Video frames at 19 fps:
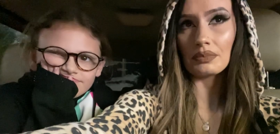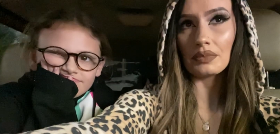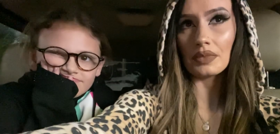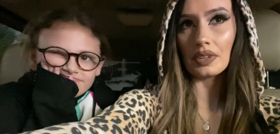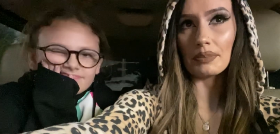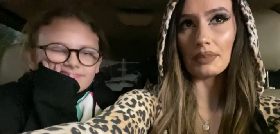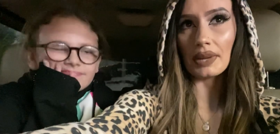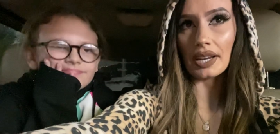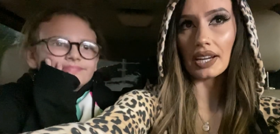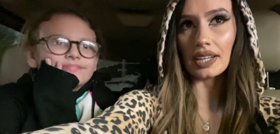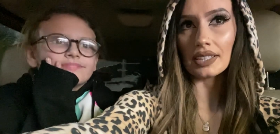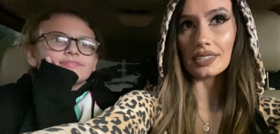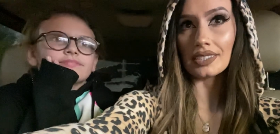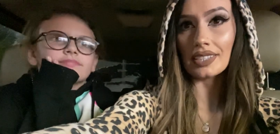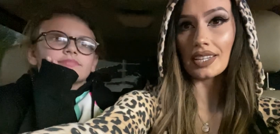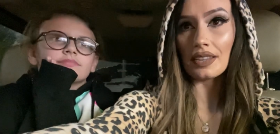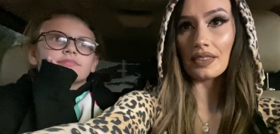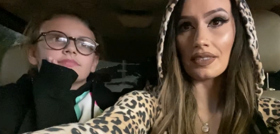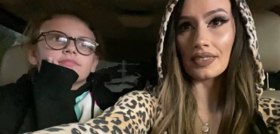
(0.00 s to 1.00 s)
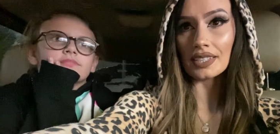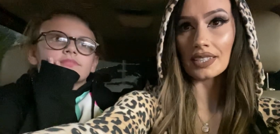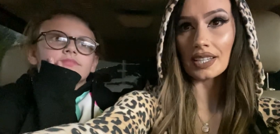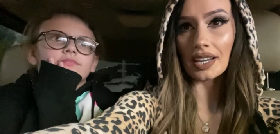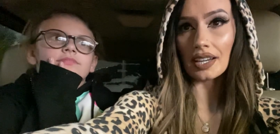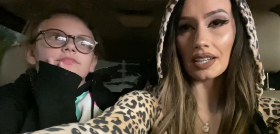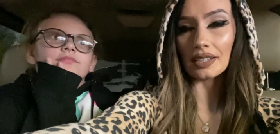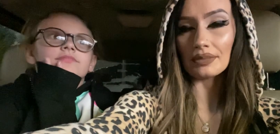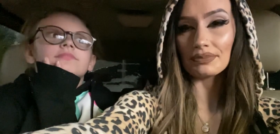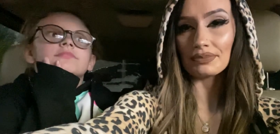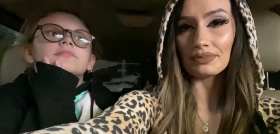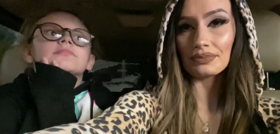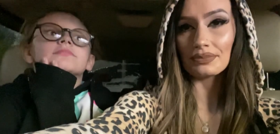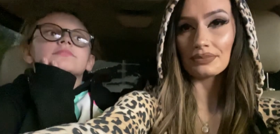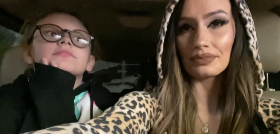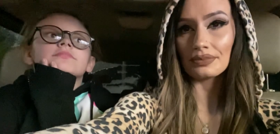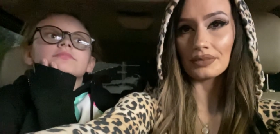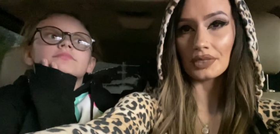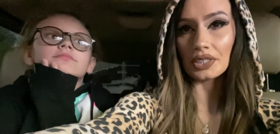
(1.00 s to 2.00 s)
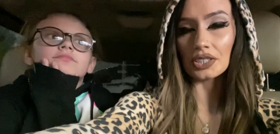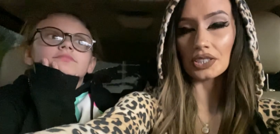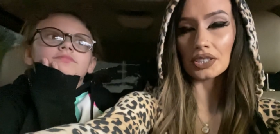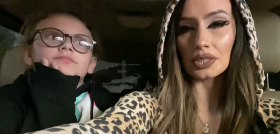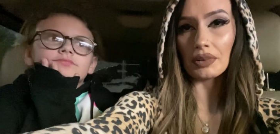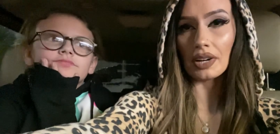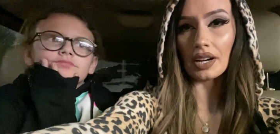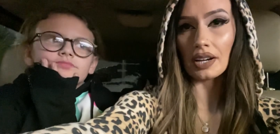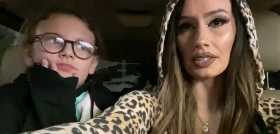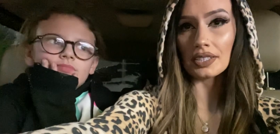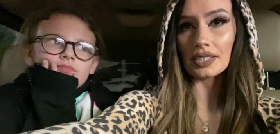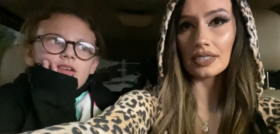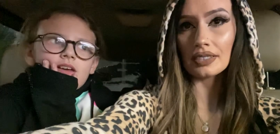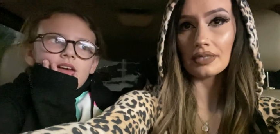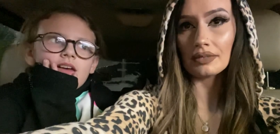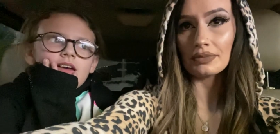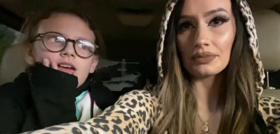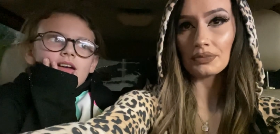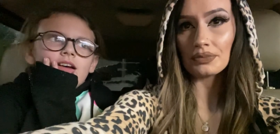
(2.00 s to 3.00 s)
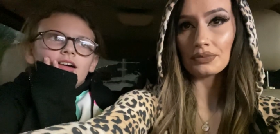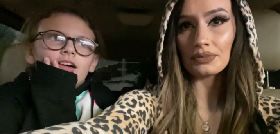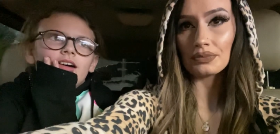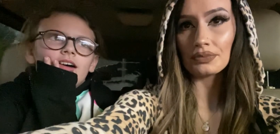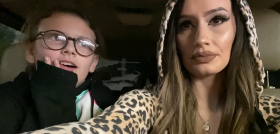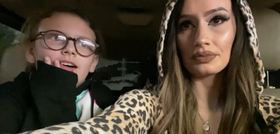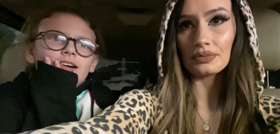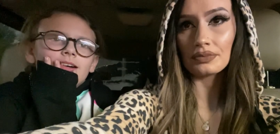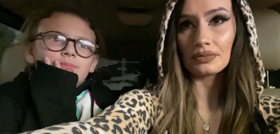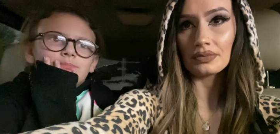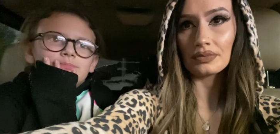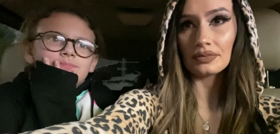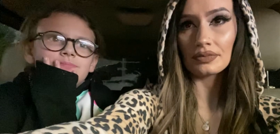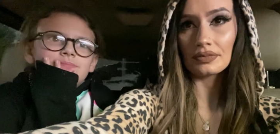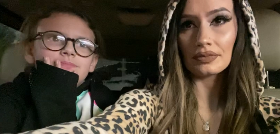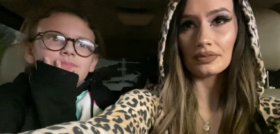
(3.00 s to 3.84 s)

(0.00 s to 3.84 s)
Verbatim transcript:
Speaker 1: a bad teeth day, when they're depressed? Um,